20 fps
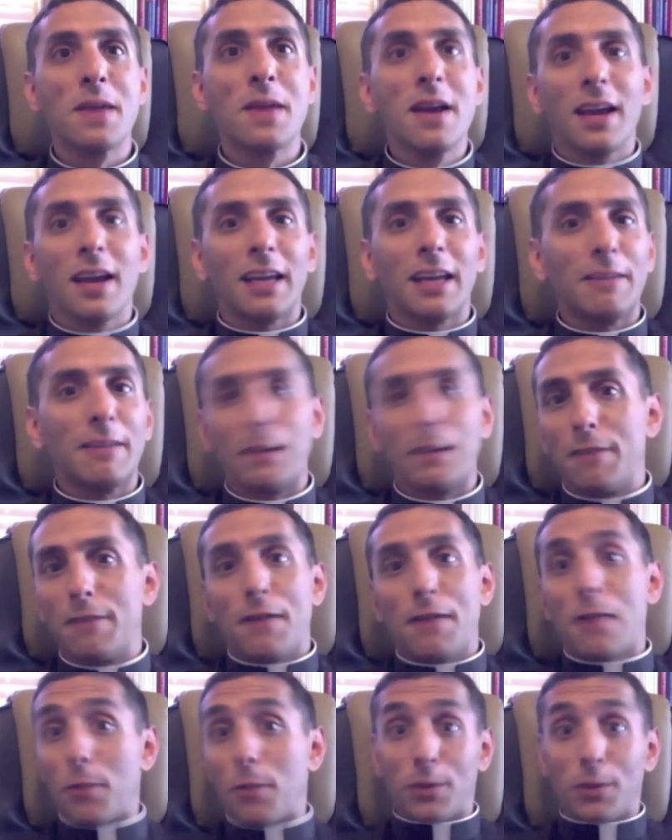Even if
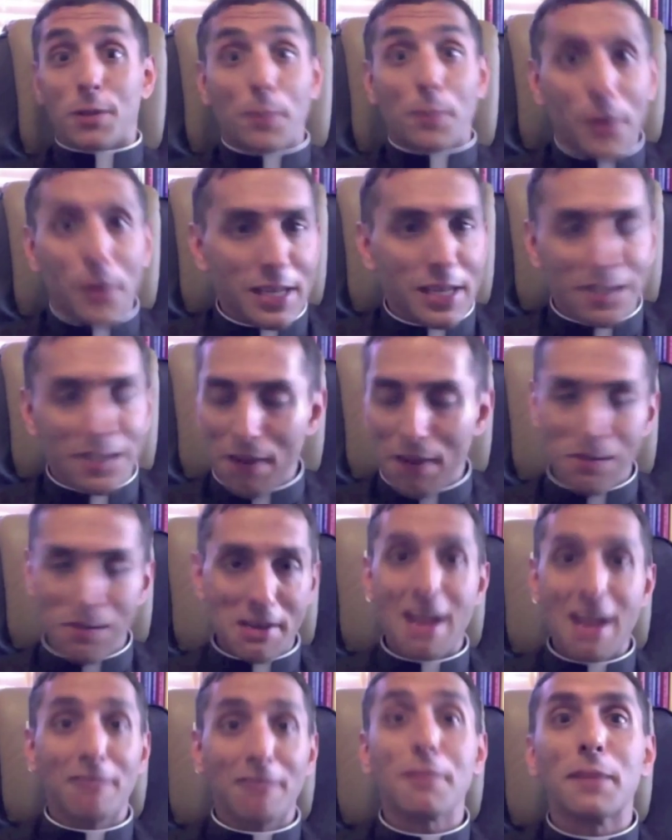I weren't a priest, I would
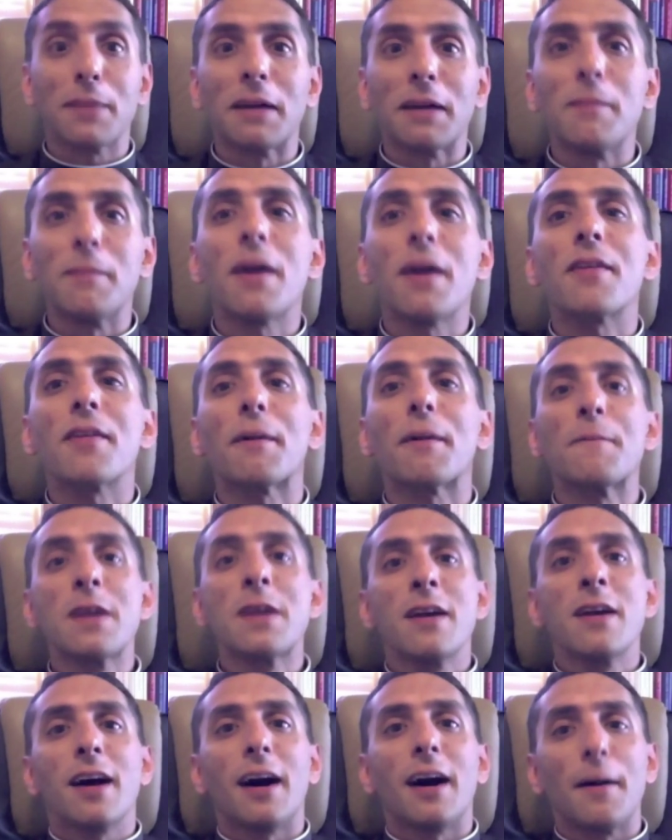never be a mother.
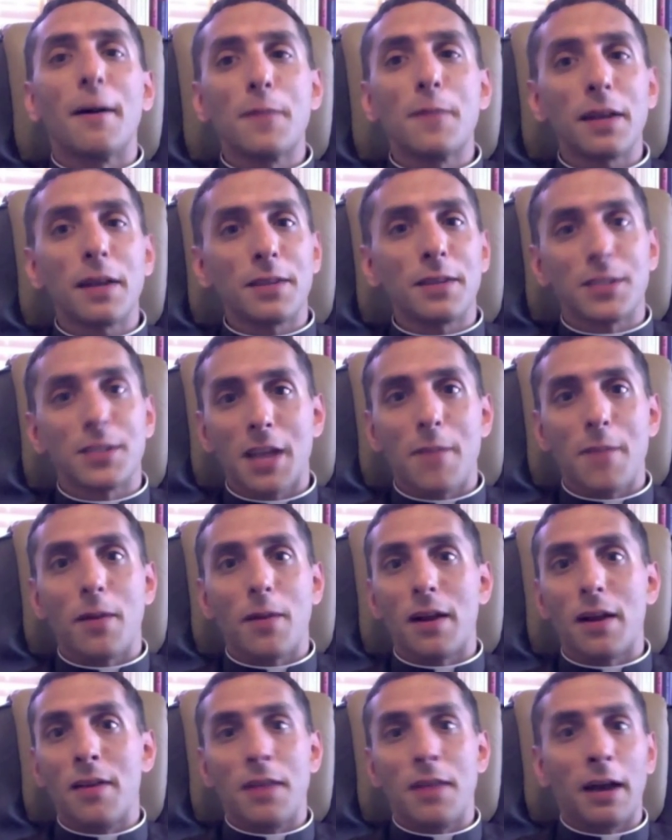In the same
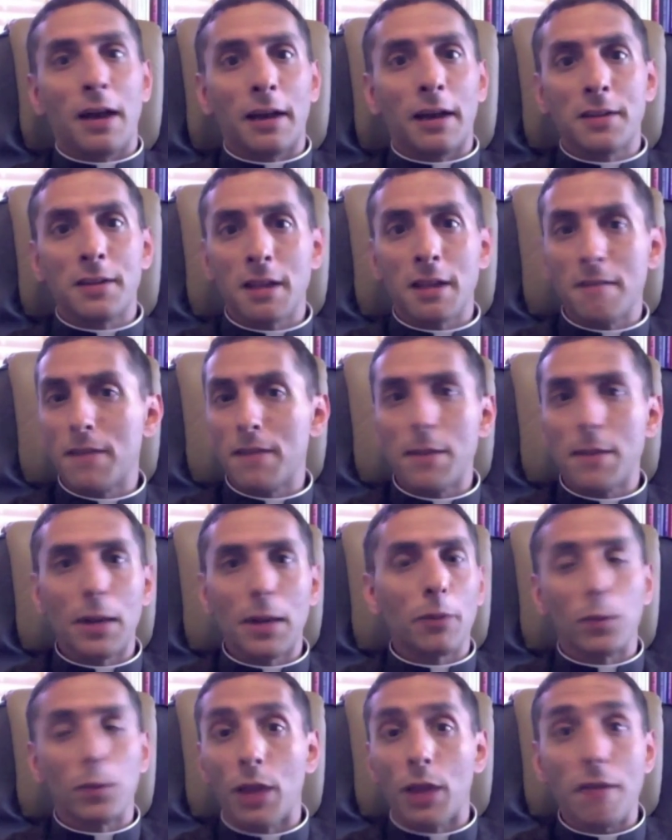way that a
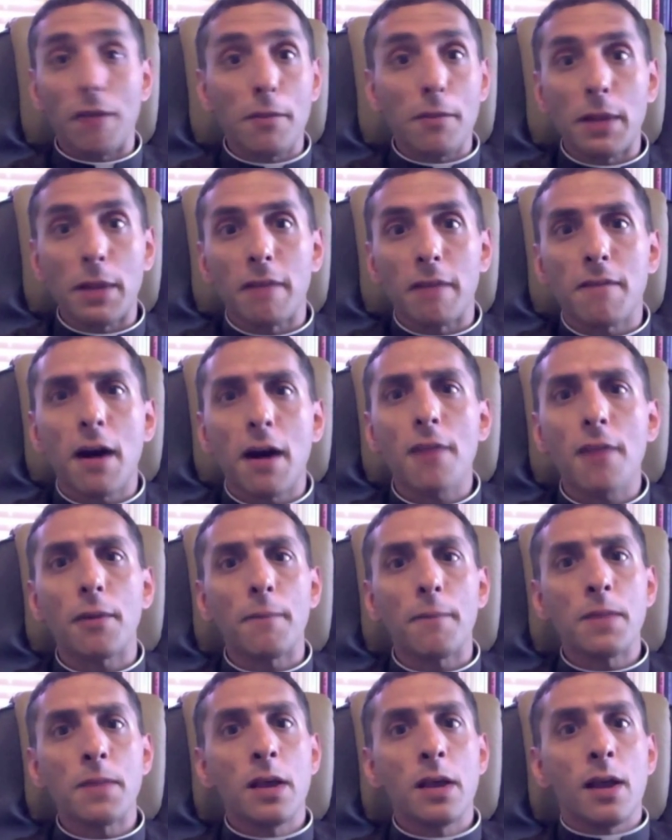female will never be a father.